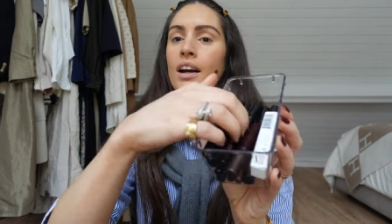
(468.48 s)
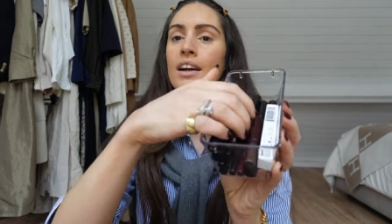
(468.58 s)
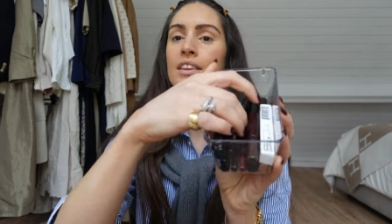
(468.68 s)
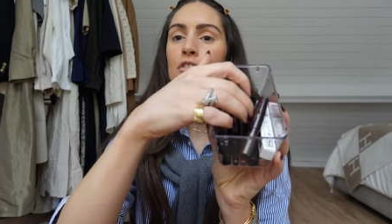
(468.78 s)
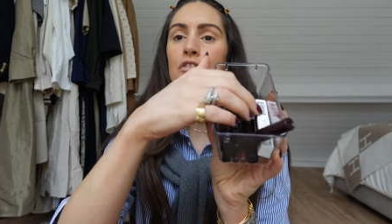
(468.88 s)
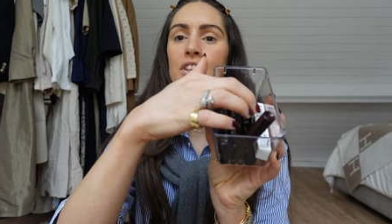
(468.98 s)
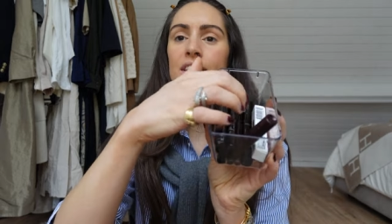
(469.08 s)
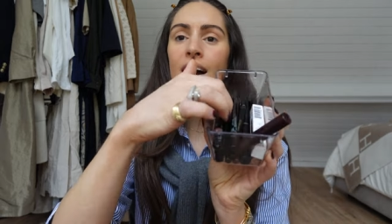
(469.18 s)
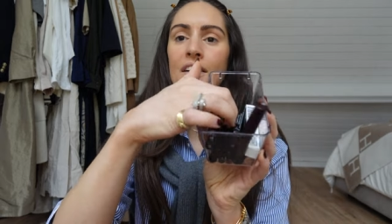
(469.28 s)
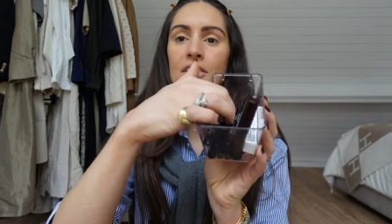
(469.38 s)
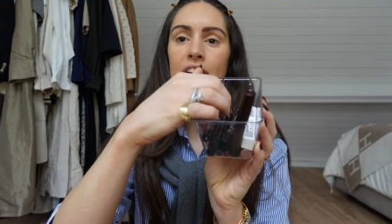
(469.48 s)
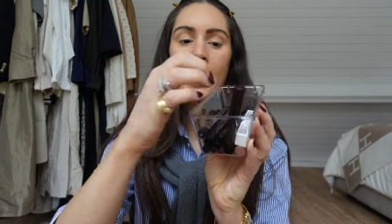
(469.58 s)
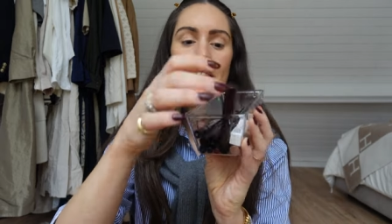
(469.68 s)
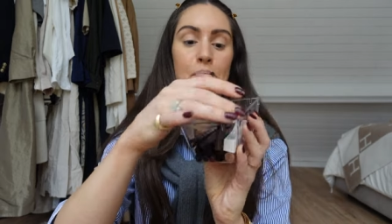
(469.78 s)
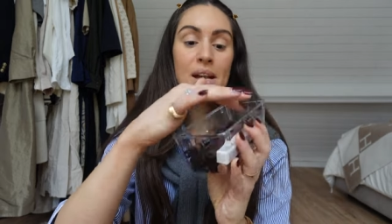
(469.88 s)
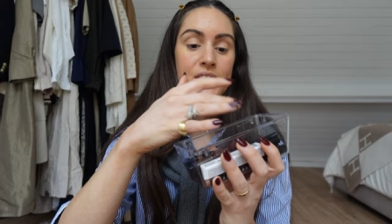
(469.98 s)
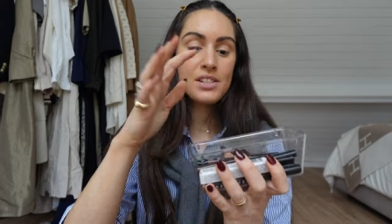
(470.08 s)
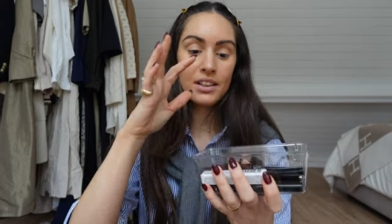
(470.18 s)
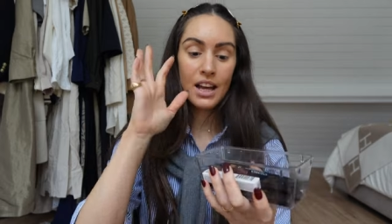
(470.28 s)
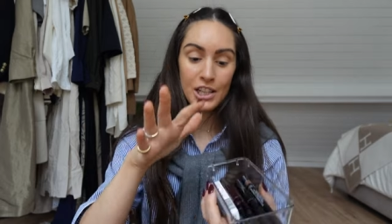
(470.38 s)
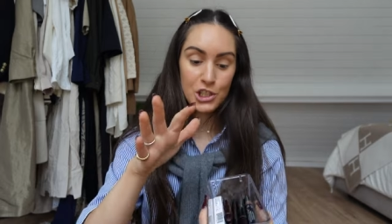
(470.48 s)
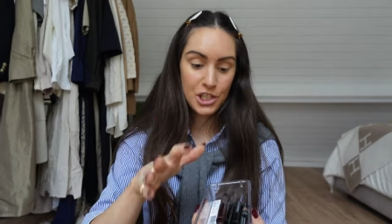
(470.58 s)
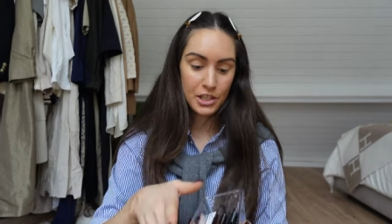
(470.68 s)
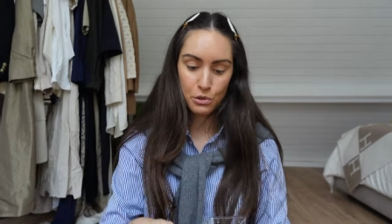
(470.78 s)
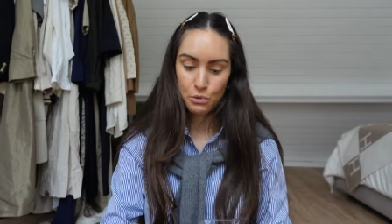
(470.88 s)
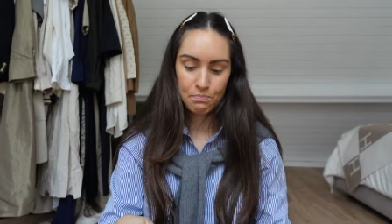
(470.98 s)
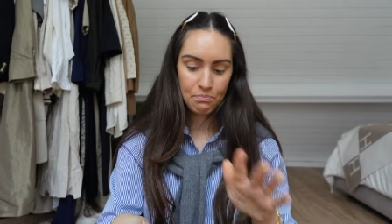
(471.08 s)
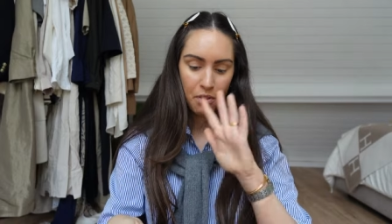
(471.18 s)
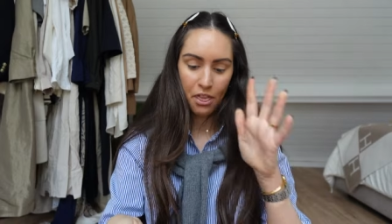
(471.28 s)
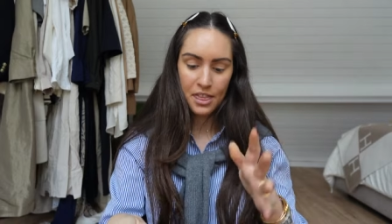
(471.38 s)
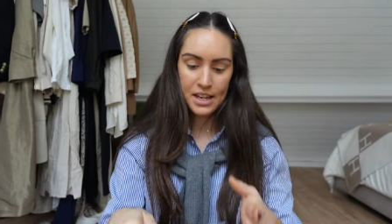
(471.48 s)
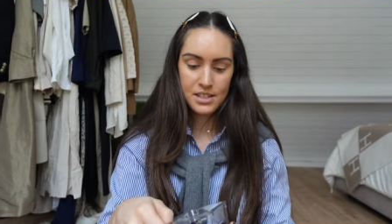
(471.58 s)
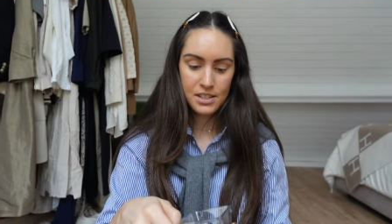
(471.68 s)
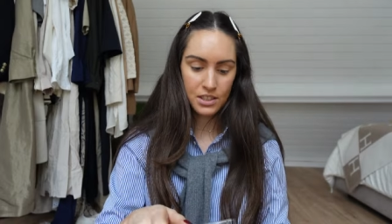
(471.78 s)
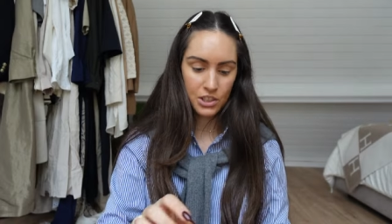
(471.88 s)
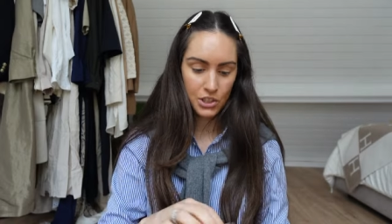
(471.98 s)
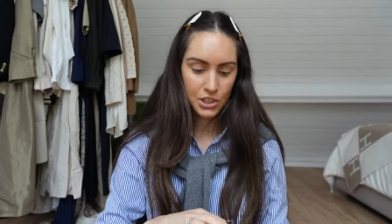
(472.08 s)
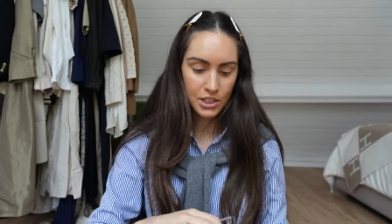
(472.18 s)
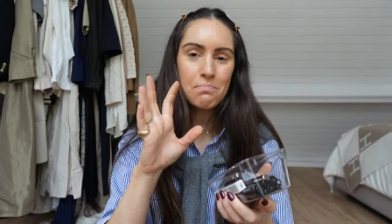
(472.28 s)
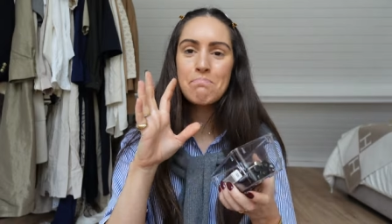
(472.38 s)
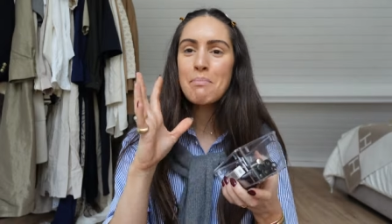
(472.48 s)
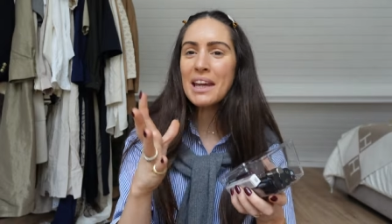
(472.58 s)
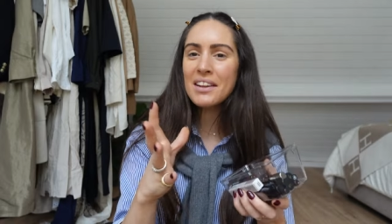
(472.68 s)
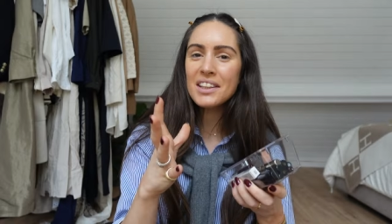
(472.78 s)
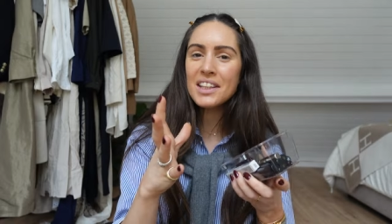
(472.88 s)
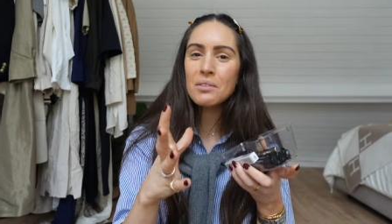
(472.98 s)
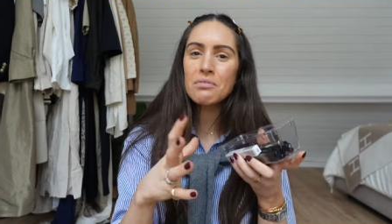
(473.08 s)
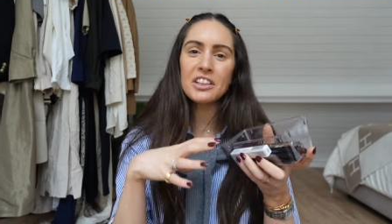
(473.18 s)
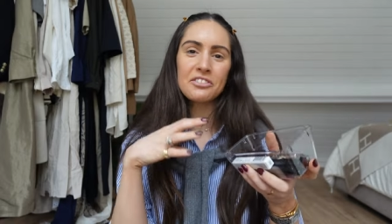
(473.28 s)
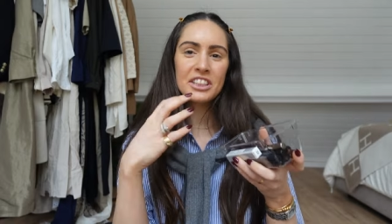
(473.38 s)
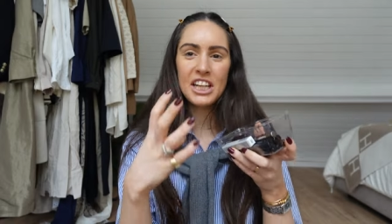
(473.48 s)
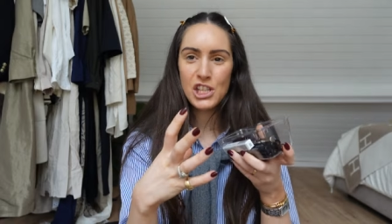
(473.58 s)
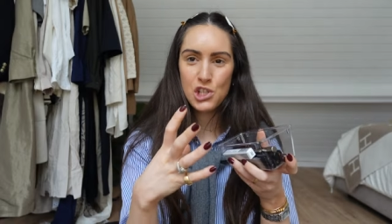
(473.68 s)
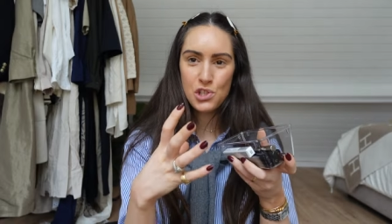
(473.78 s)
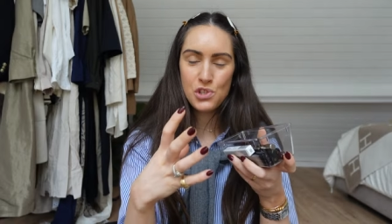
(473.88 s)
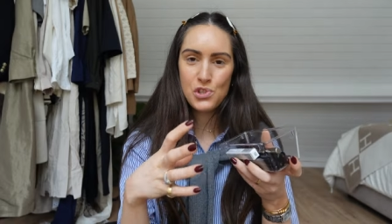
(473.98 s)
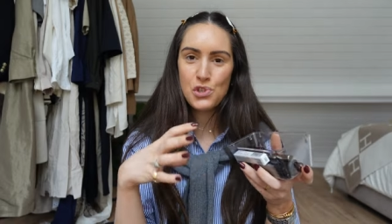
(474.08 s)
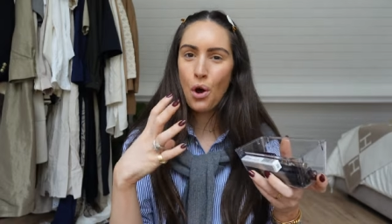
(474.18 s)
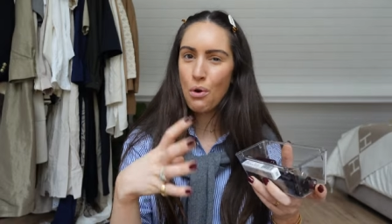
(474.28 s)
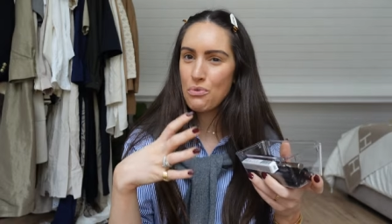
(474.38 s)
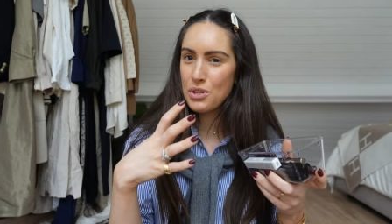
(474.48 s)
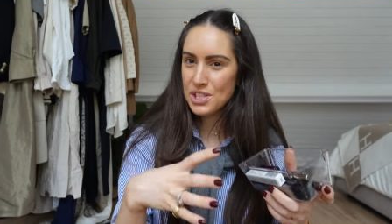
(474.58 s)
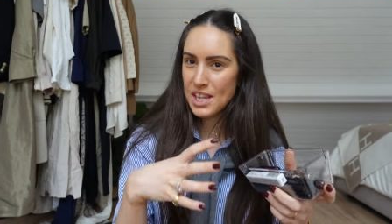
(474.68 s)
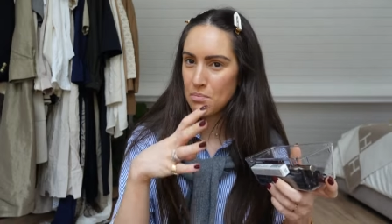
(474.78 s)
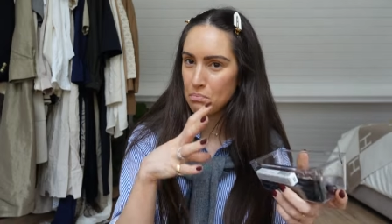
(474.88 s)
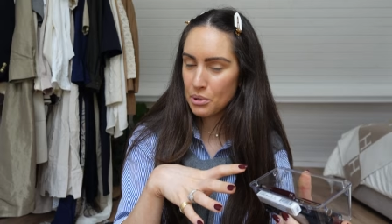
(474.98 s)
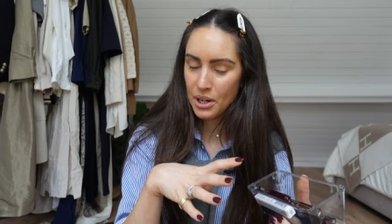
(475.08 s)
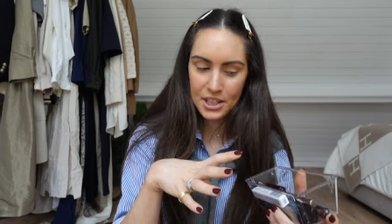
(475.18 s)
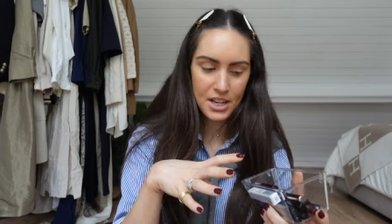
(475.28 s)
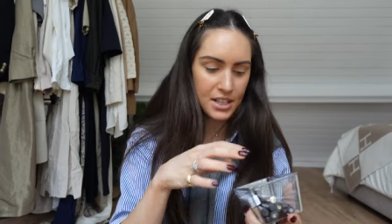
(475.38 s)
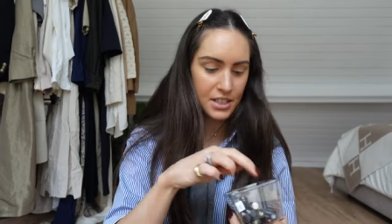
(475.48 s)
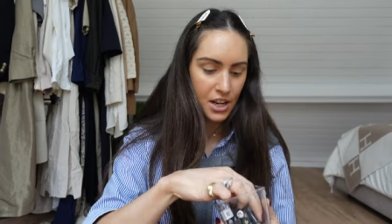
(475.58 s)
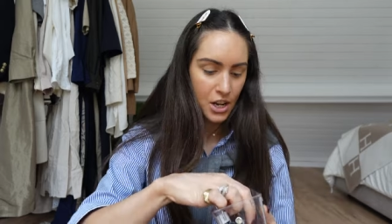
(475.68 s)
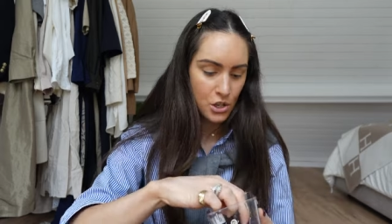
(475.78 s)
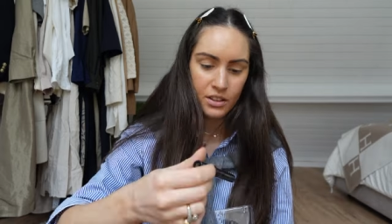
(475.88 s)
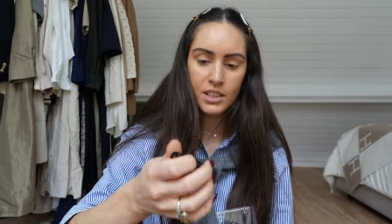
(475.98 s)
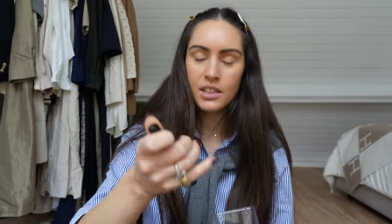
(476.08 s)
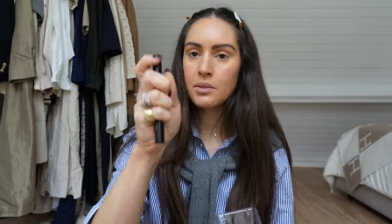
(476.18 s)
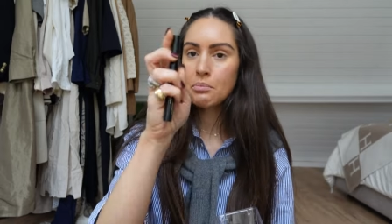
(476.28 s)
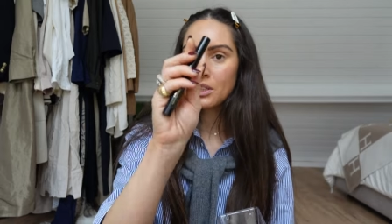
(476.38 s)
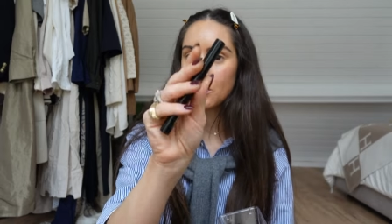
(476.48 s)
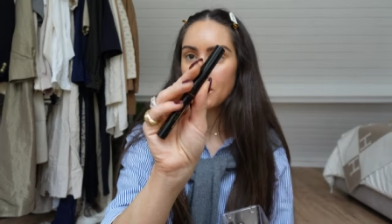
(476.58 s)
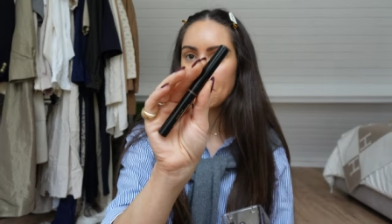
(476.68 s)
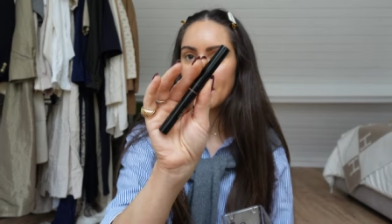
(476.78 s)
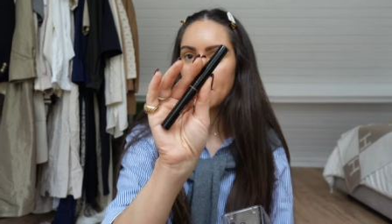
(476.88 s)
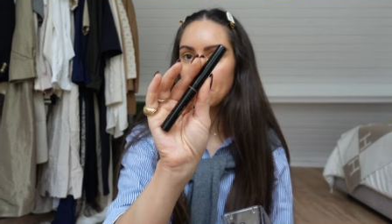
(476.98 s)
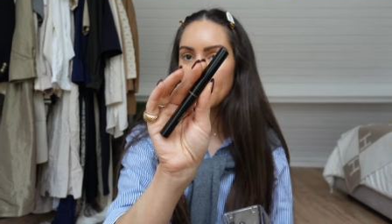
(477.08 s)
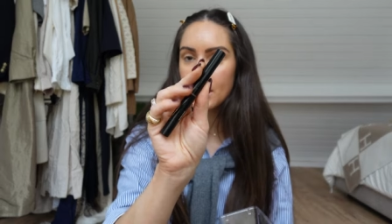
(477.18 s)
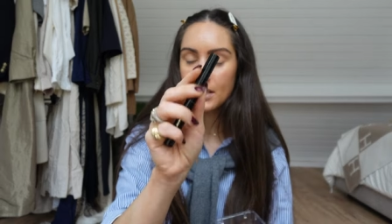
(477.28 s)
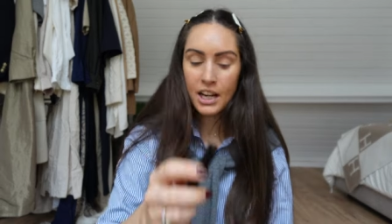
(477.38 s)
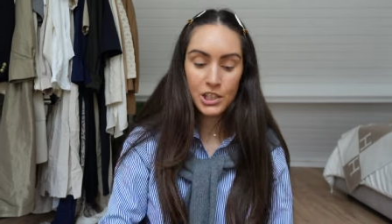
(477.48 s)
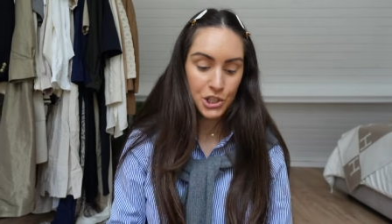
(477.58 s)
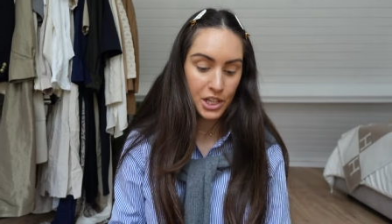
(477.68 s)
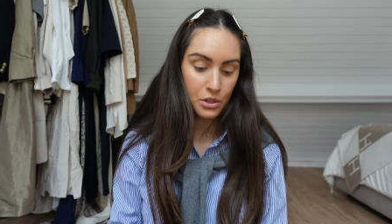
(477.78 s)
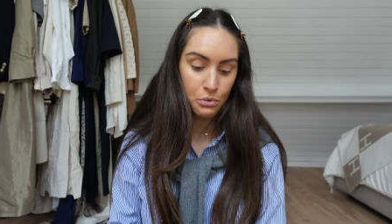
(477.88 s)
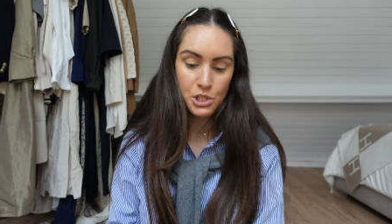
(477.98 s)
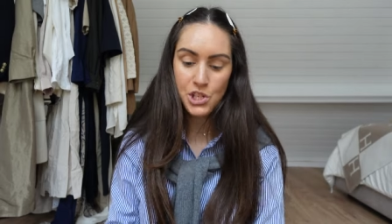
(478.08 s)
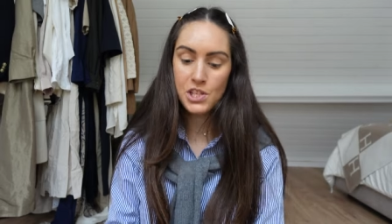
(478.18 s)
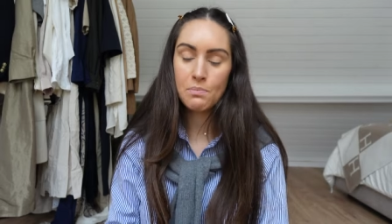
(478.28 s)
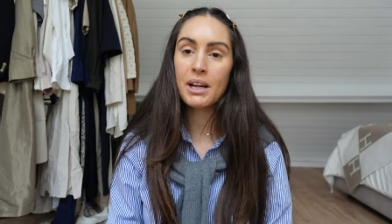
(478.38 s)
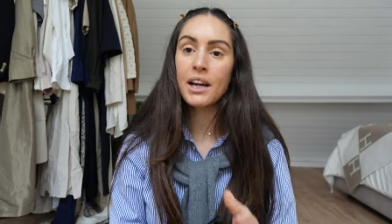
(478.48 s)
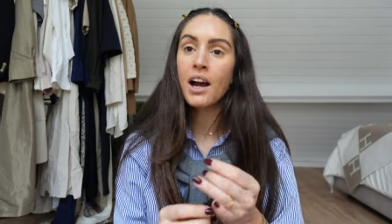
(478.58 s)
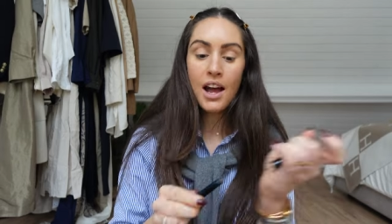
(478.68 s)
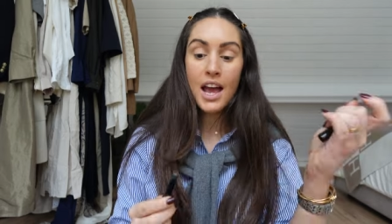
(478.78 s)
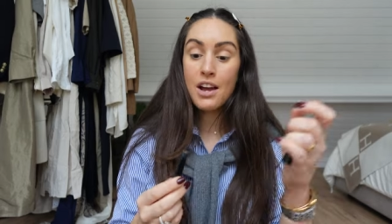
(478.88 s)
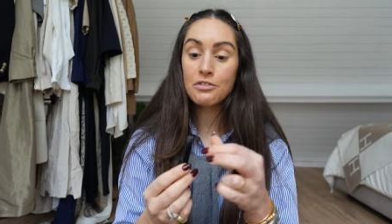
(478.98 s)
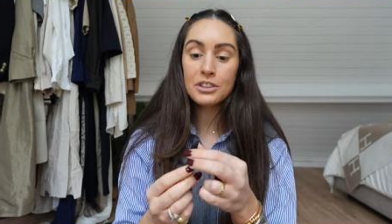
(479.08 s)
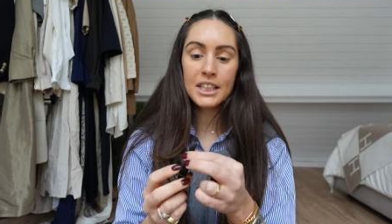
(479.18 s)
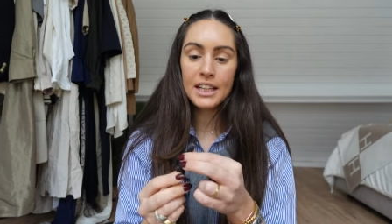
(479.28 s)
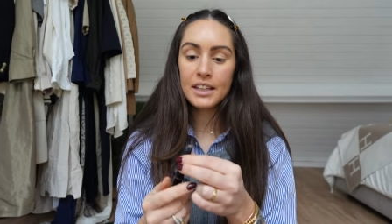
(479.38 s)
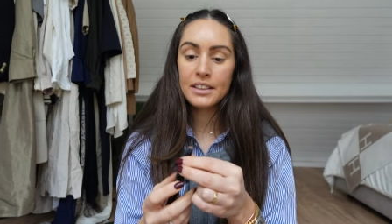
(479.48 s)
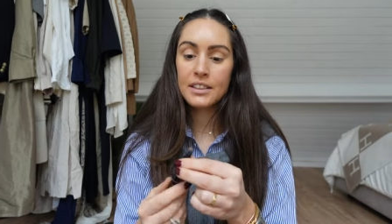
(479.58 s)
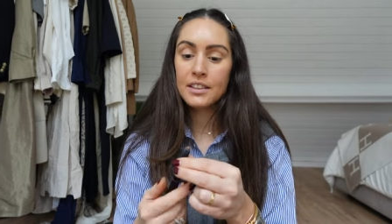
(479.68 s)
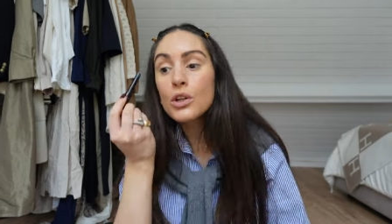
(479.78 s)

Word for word: And then for the other eye pencil eyeshadow things in here, mainly variations of the same product. The Victoria Beckham Pecan eyeshadow, which is my everyday